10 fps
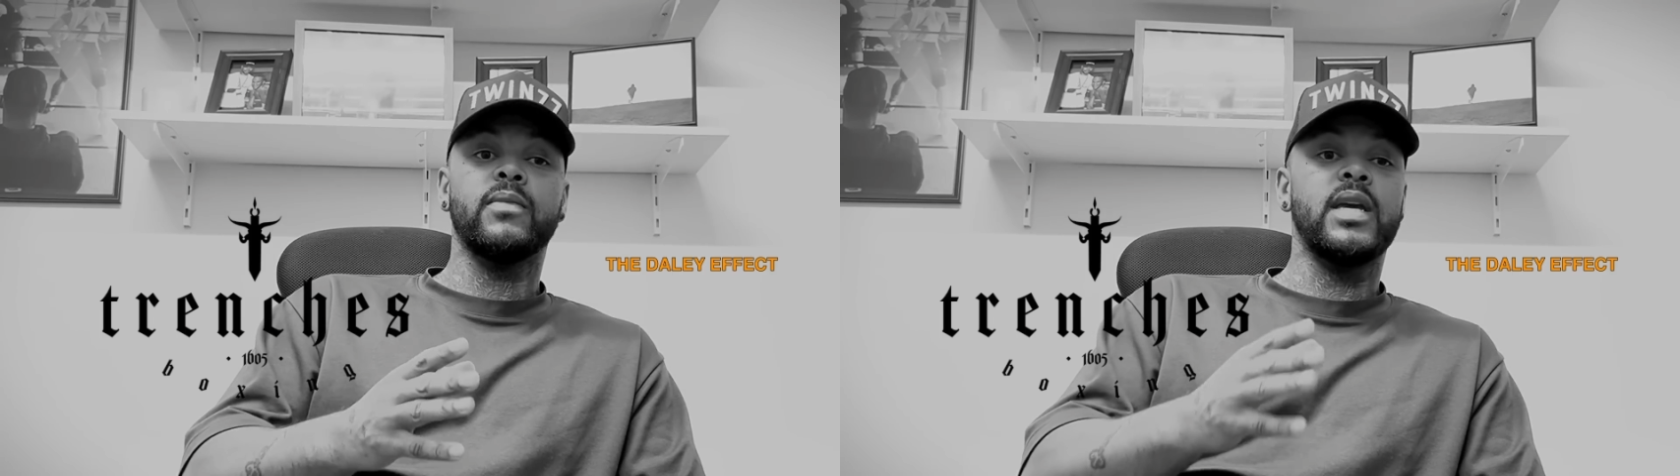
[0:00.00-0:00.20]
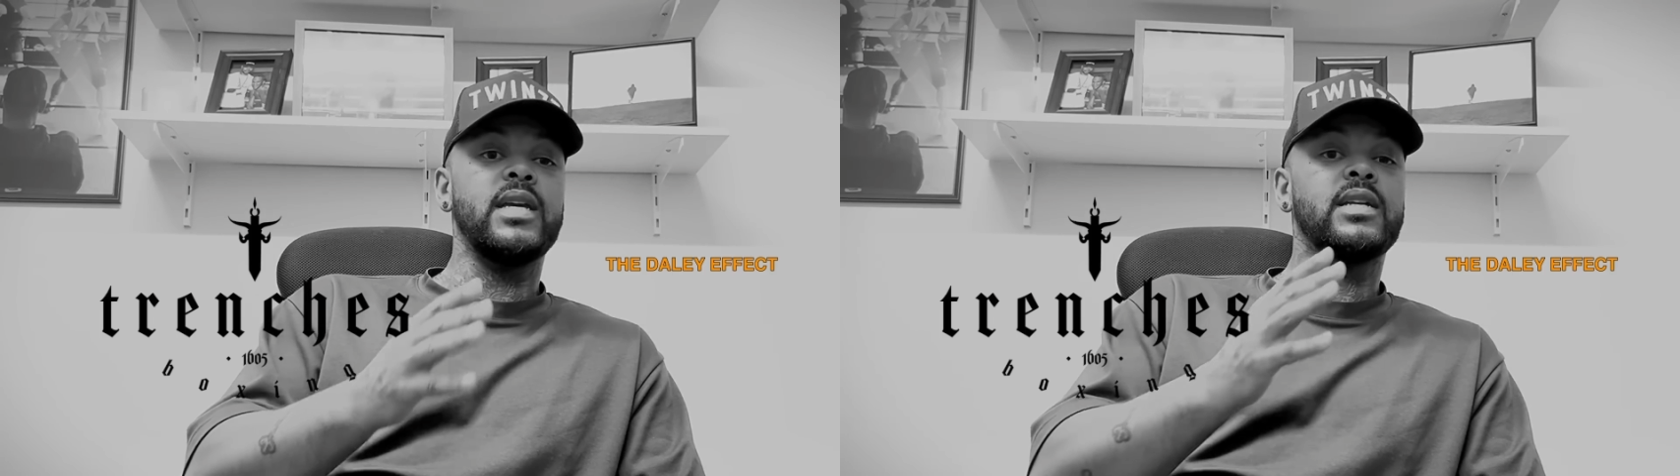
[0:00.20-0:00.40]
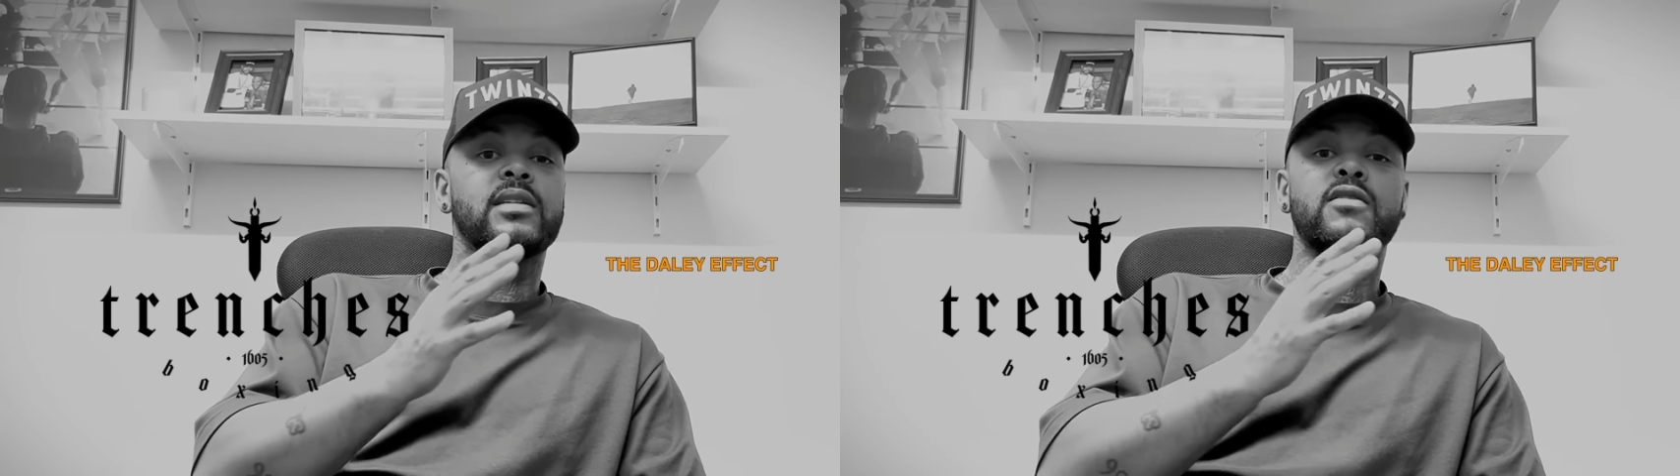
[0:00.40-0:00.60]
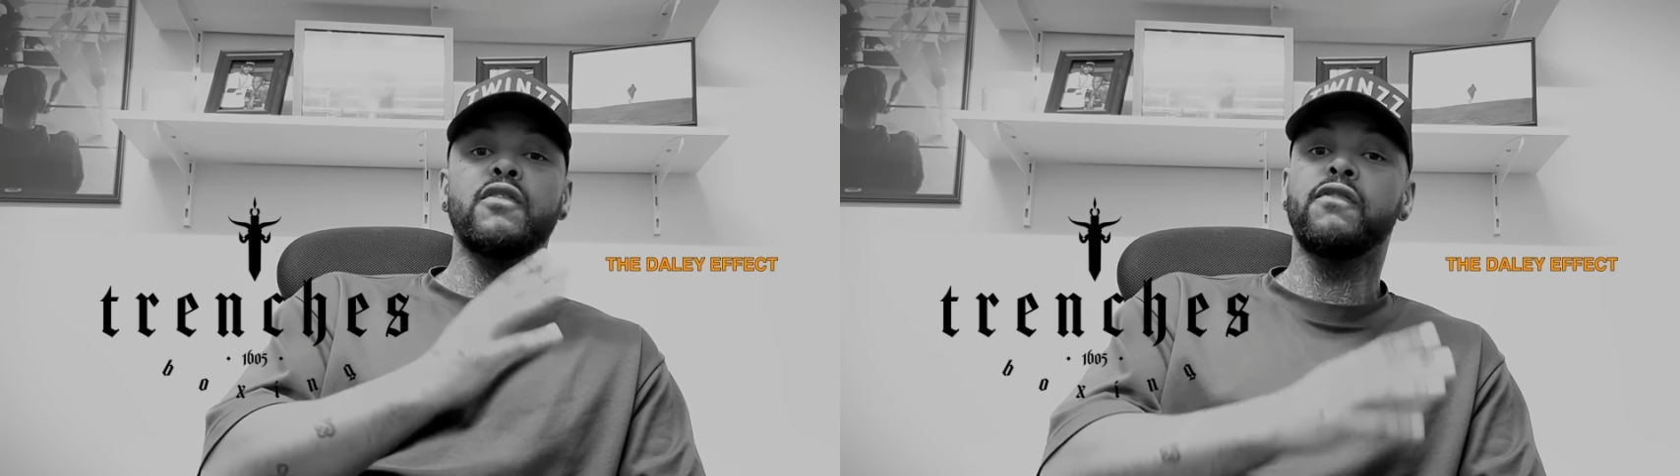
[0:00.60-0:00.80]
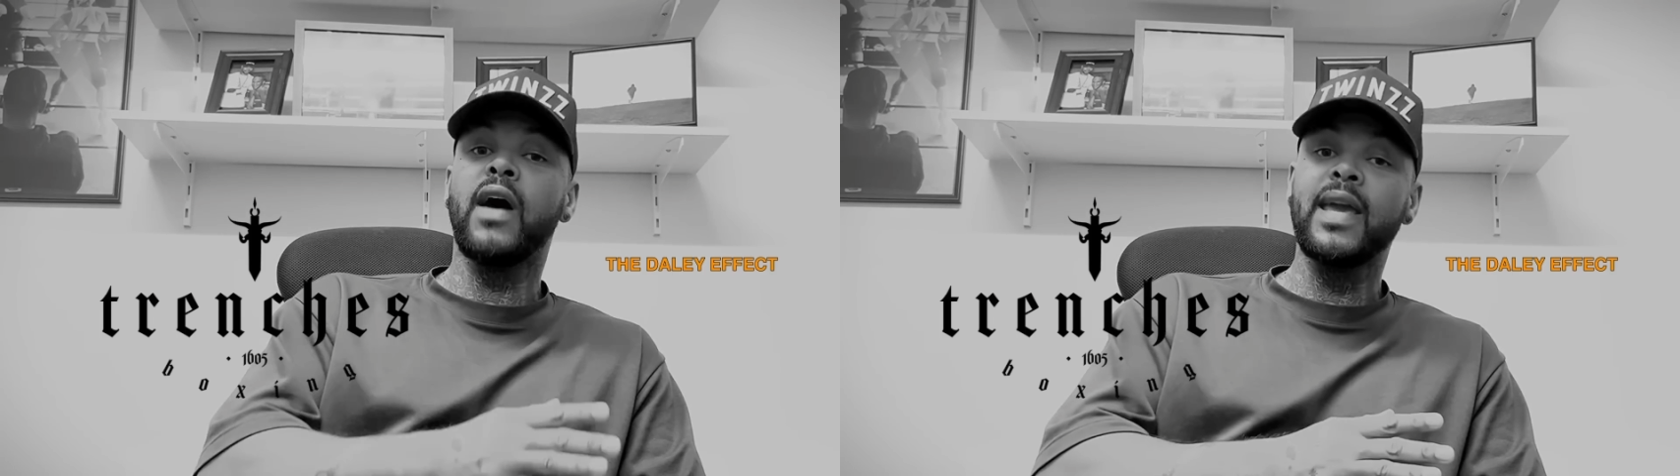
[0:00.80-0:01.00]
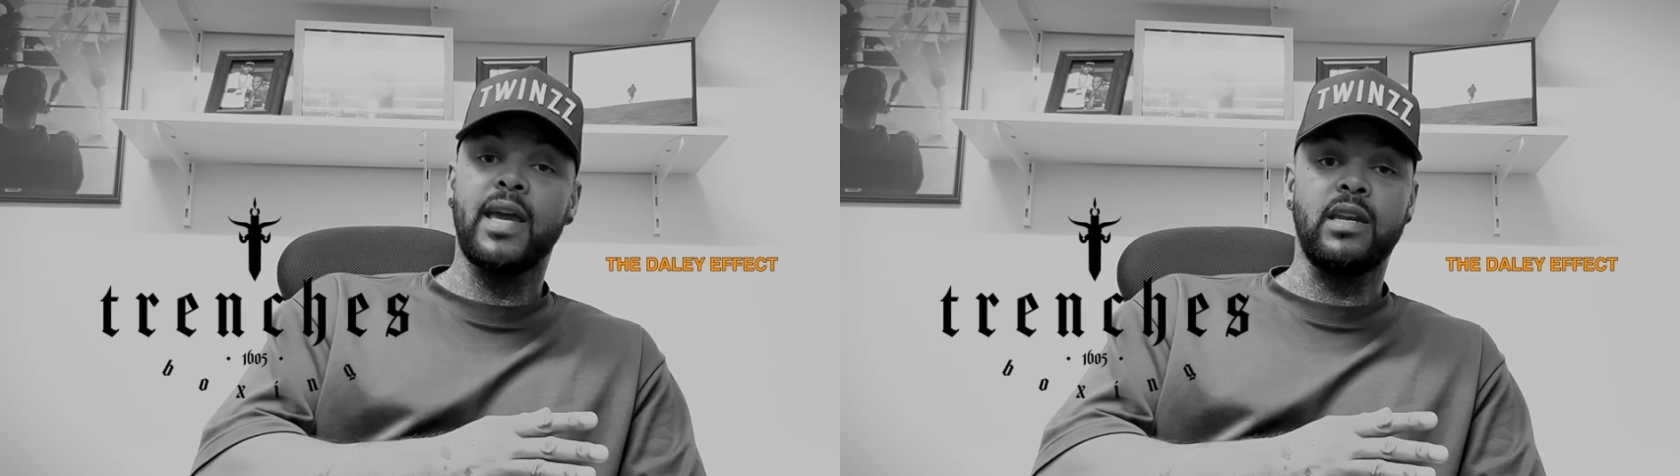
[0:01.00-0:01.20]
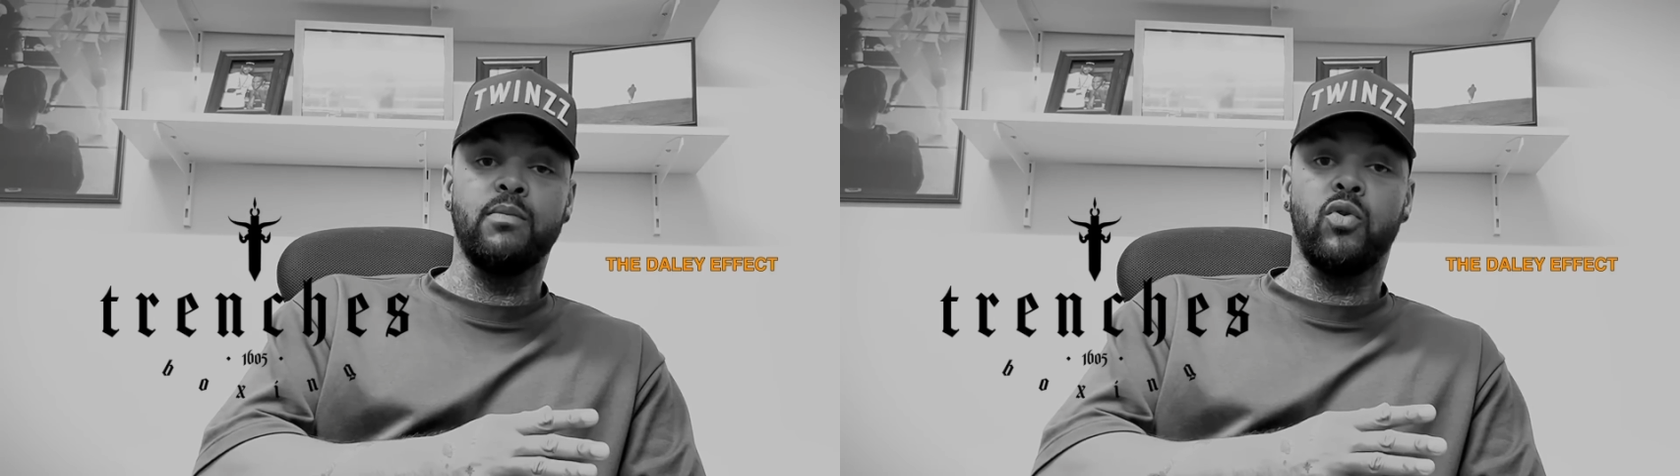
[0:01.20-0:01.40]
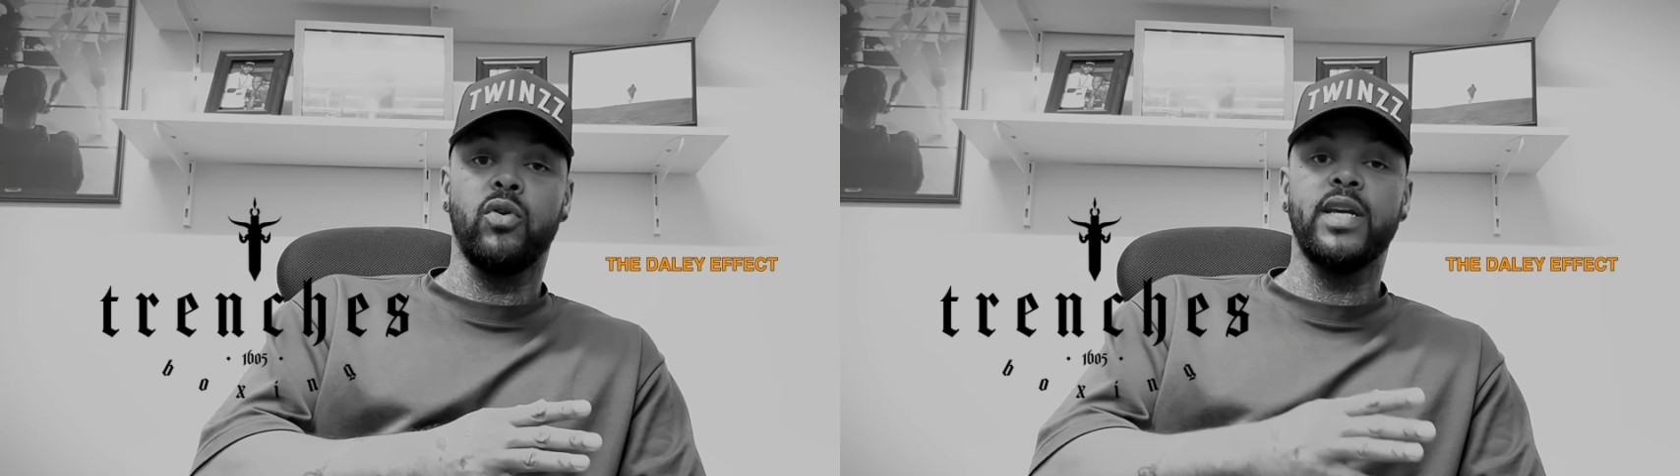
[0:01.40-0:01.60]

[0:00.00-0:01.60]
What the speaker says: he doesn't fight anymore.